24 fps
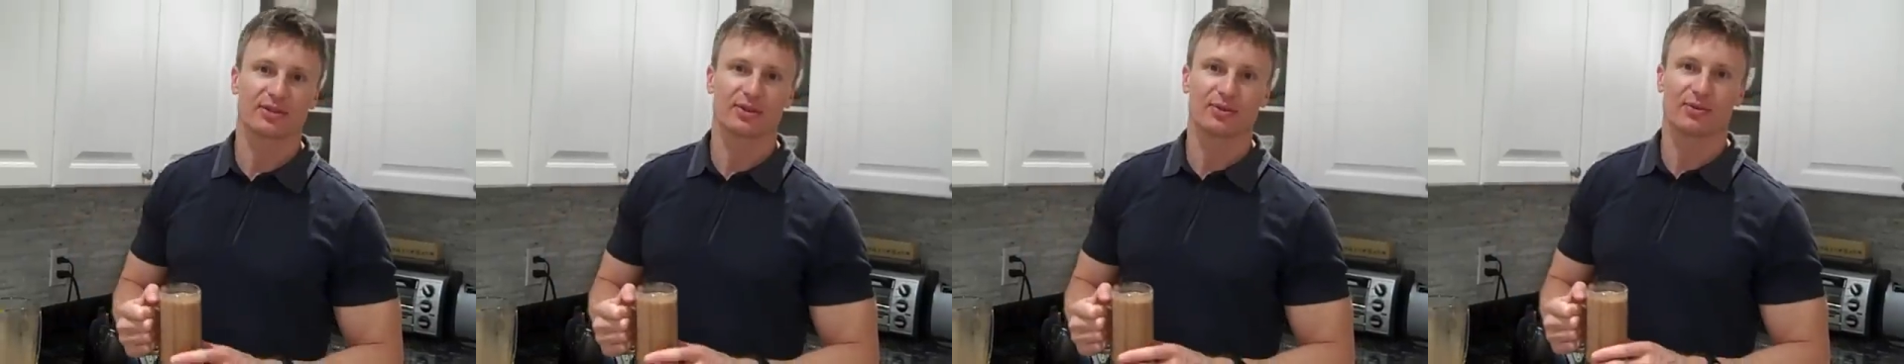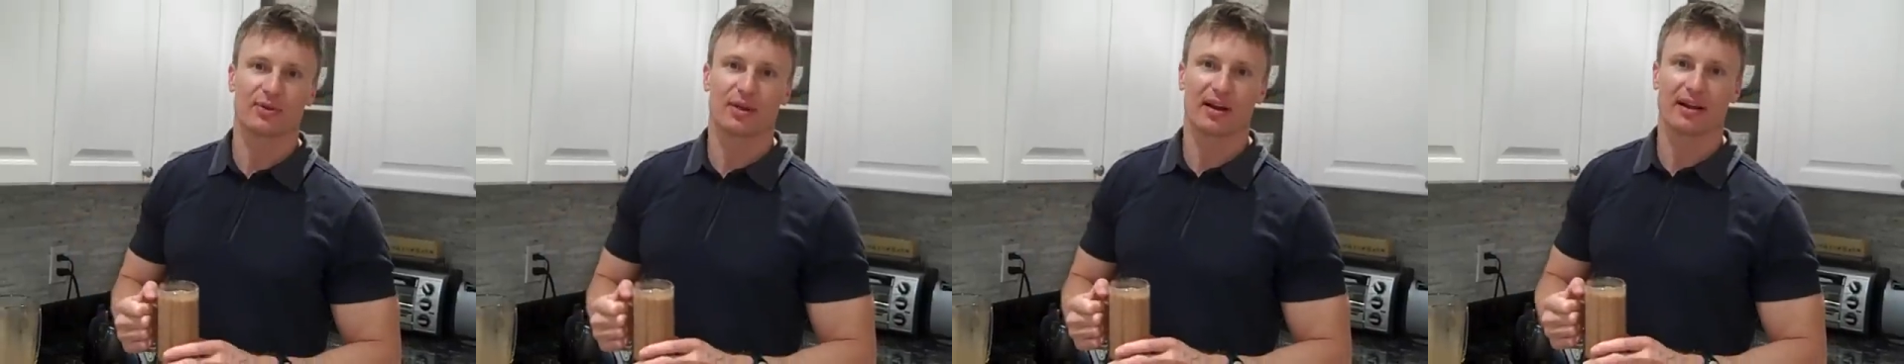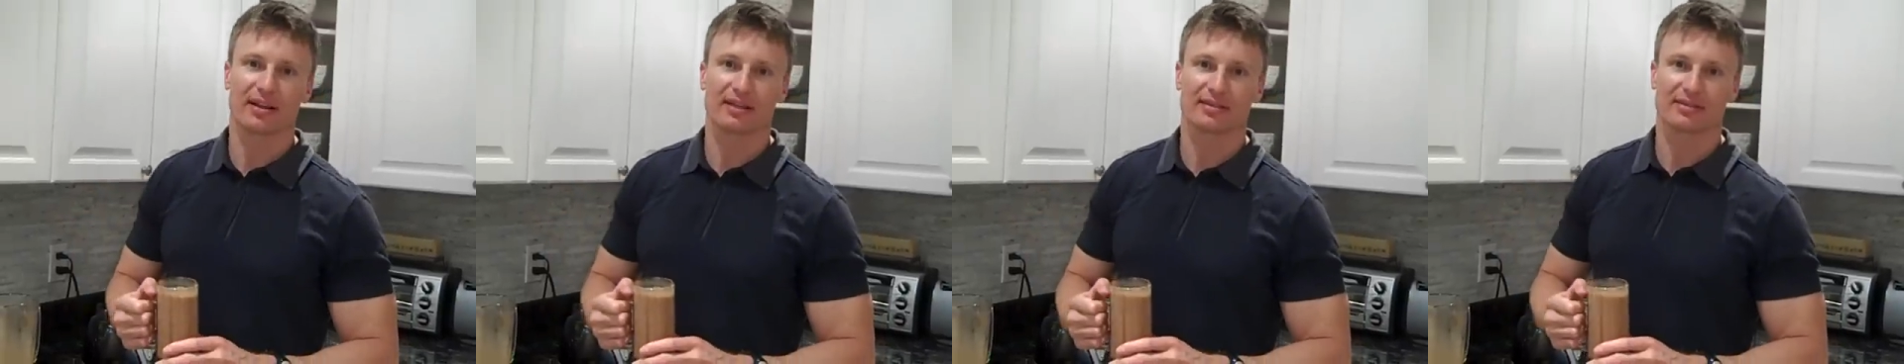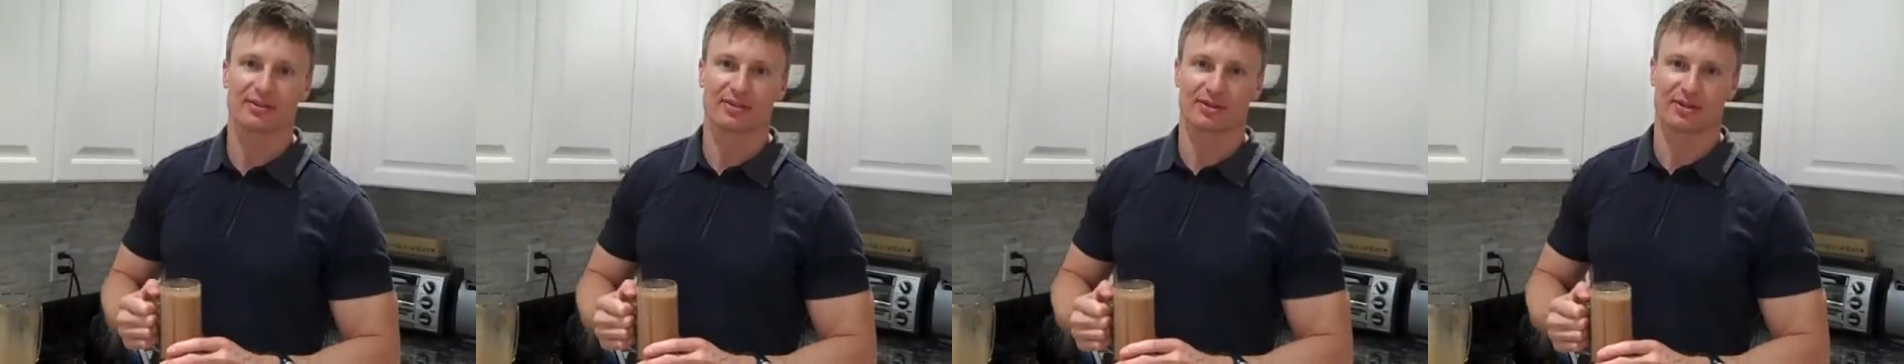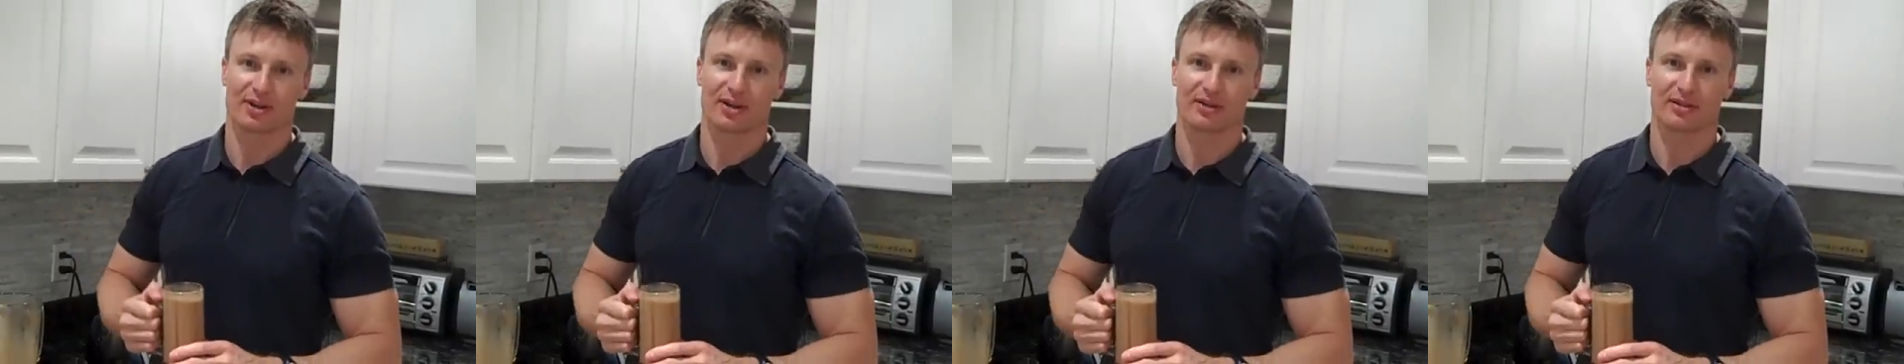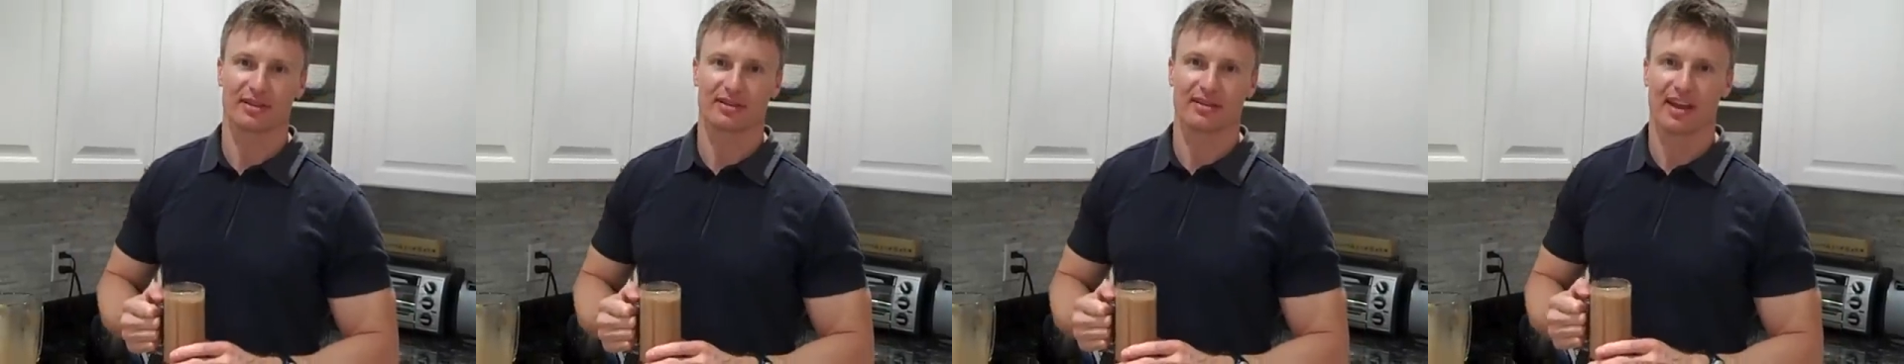to
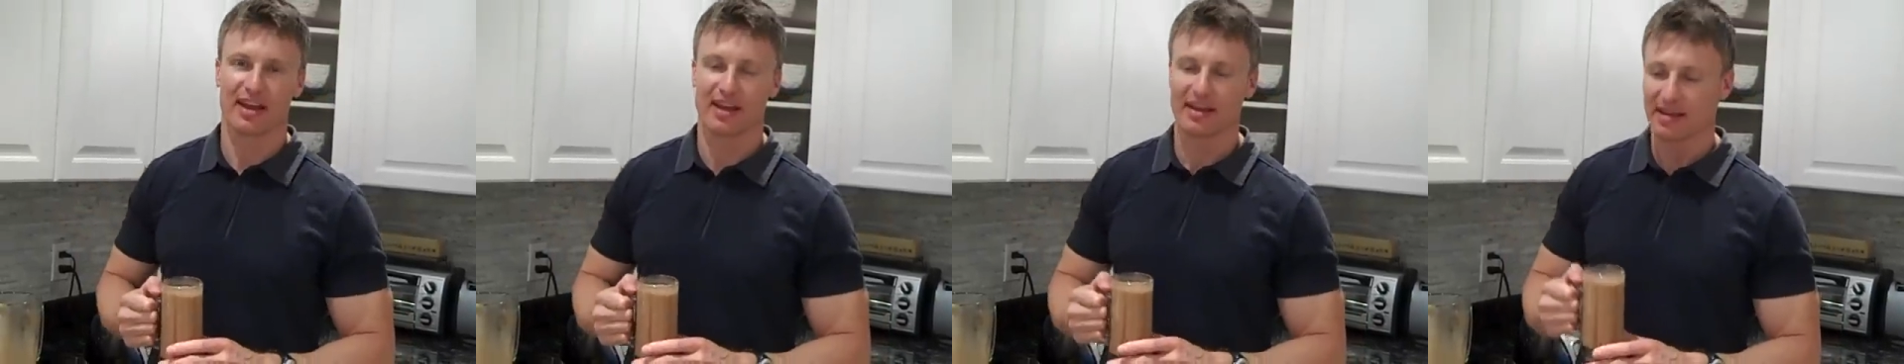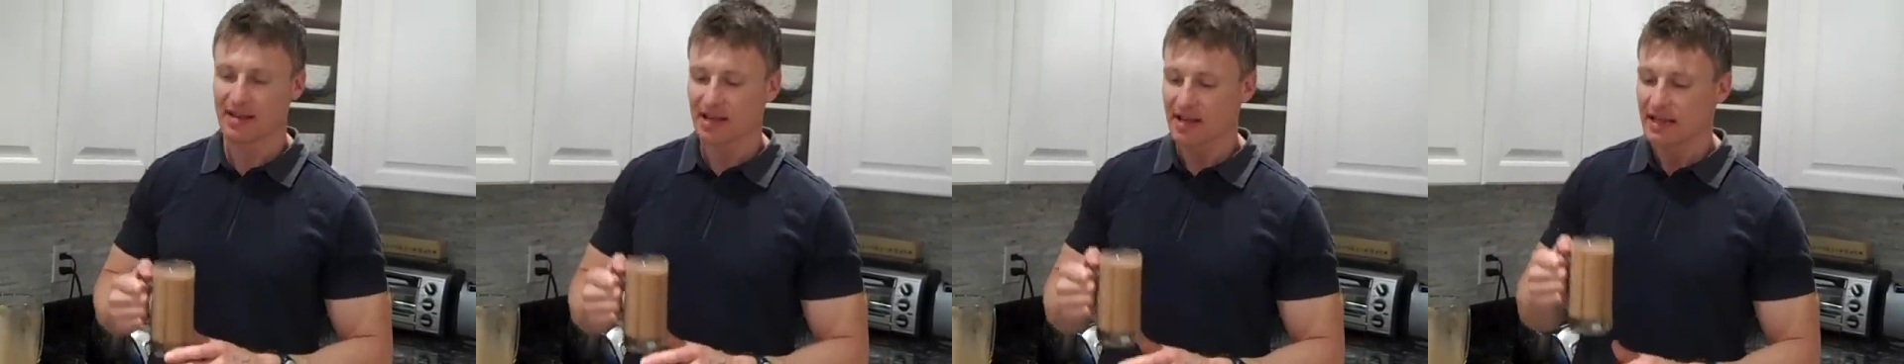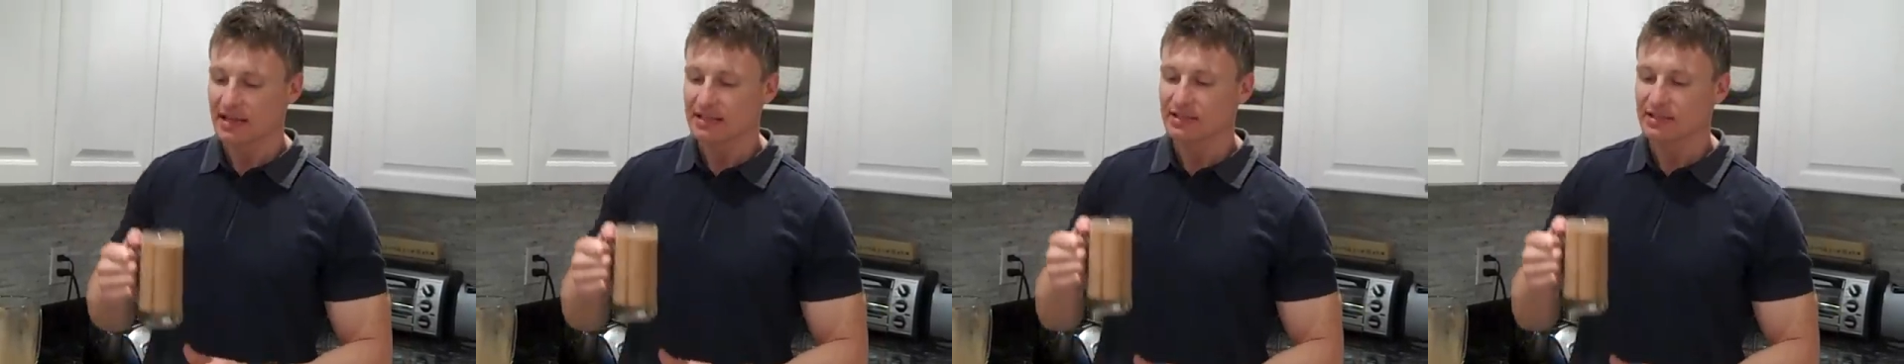start the day.